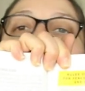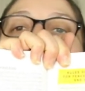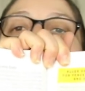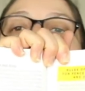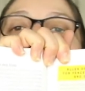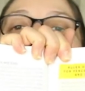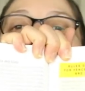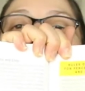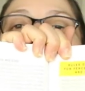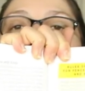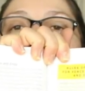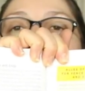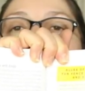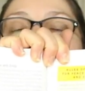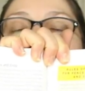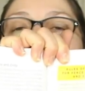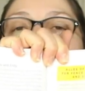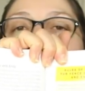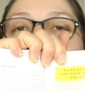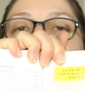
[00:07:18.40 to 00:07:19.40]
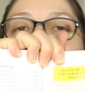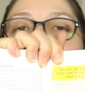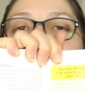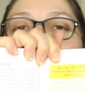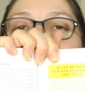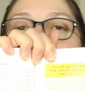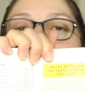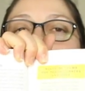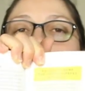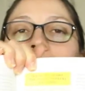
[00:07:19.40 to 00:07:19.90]
fencing needs to go in.
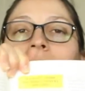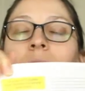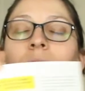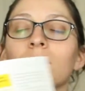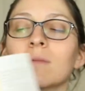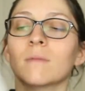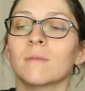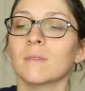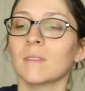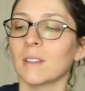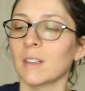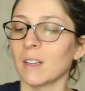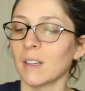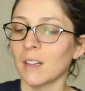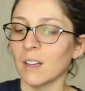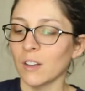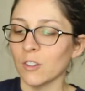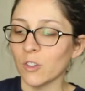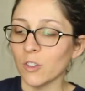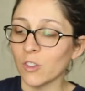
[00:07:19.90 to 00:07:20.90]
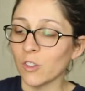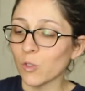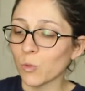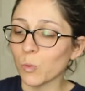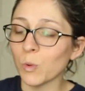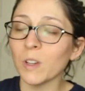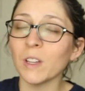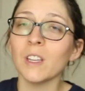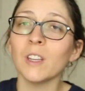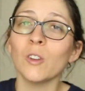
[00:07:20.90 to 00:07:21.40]
So this is
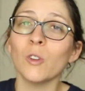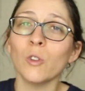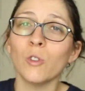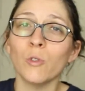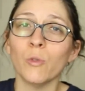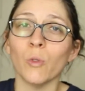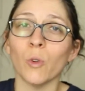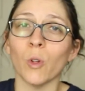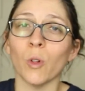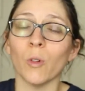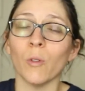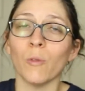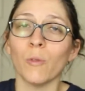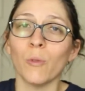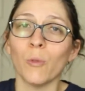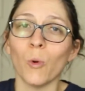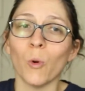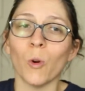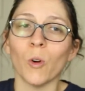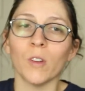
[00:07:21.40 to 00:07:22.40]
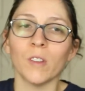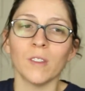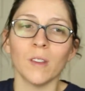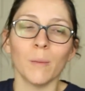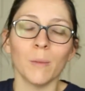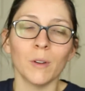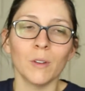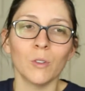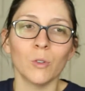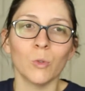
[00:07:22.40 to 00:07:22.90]
really useful for
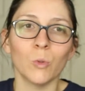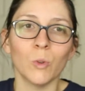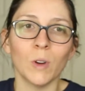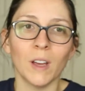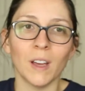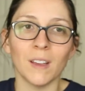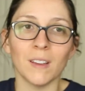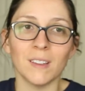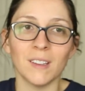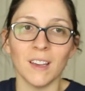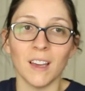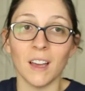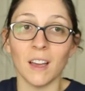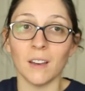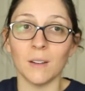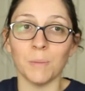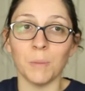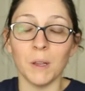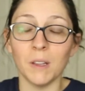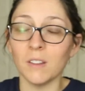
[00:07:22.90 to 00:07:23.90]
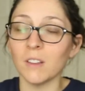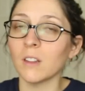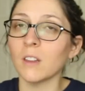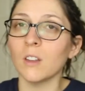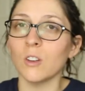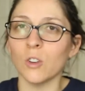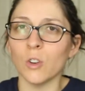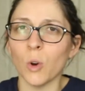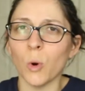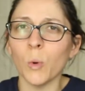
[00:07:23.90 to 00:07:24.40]
someone who has had
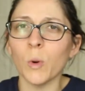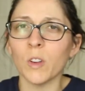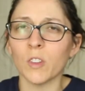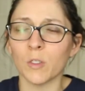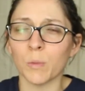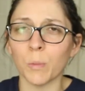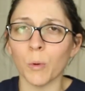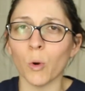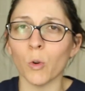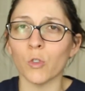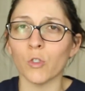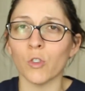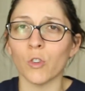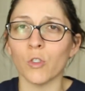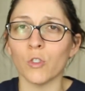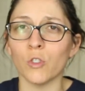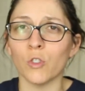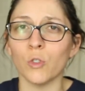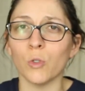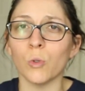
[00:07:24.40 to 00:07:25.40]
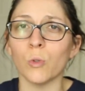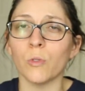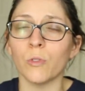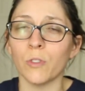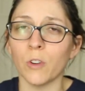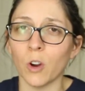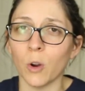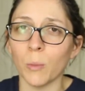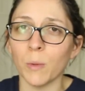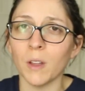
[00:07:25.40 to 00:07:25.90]
basically no exposure to
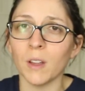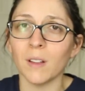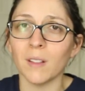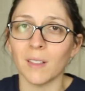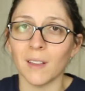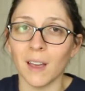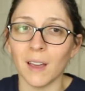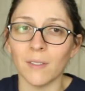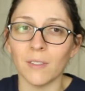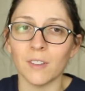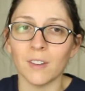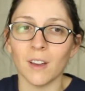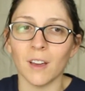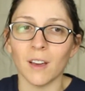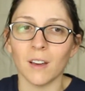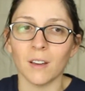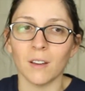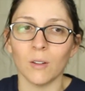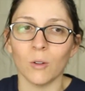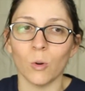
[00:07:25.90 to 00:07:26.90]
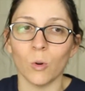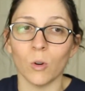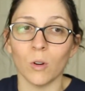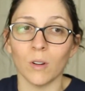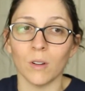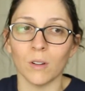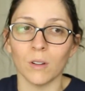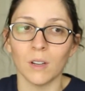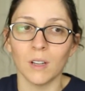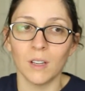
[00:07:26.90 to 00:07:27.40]
farming, livestock,
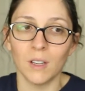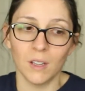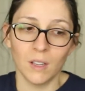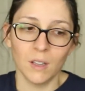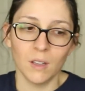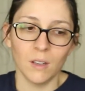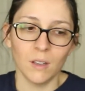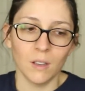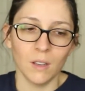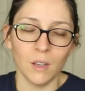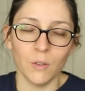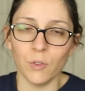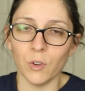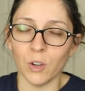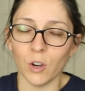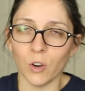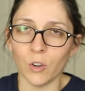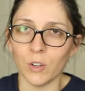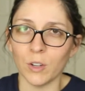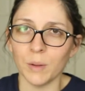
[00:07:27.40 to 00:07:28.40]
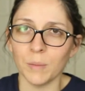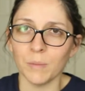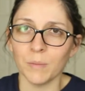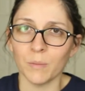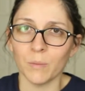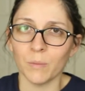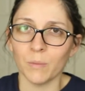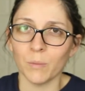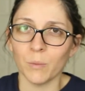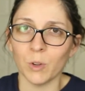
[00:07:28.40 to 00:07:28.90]
or even gardening,
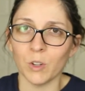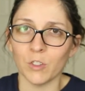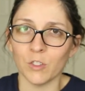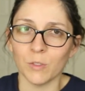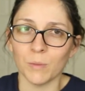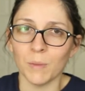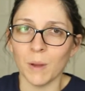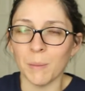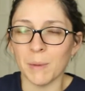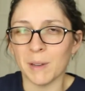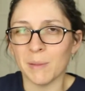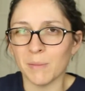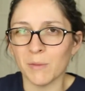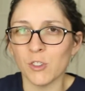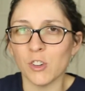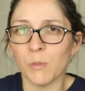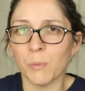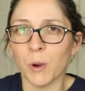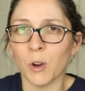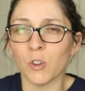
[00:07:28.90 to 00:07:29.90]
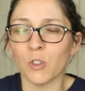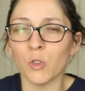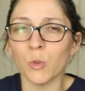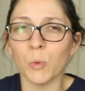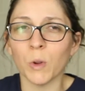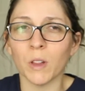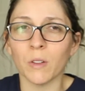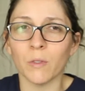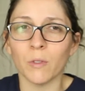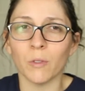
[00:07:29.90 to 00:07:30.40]
which, I mean, sheep aren't too
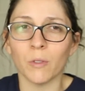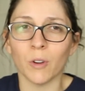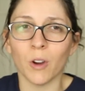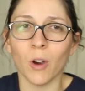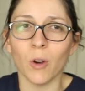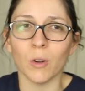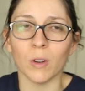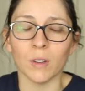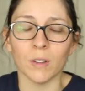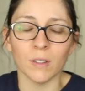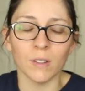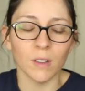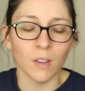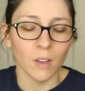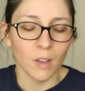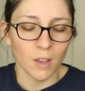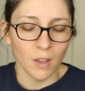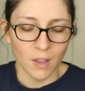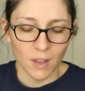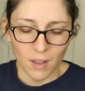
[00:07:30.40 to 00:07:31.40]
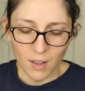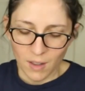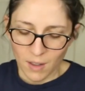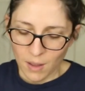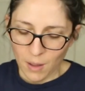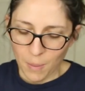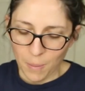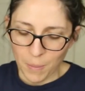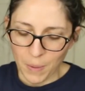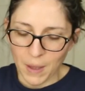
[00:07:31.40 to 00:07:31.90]
relevant for gardens.
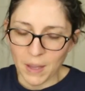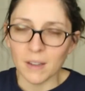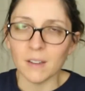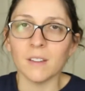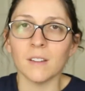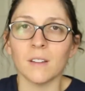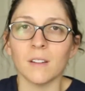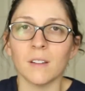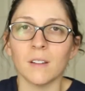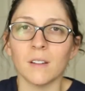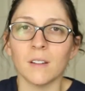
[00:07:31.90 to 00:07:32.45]
But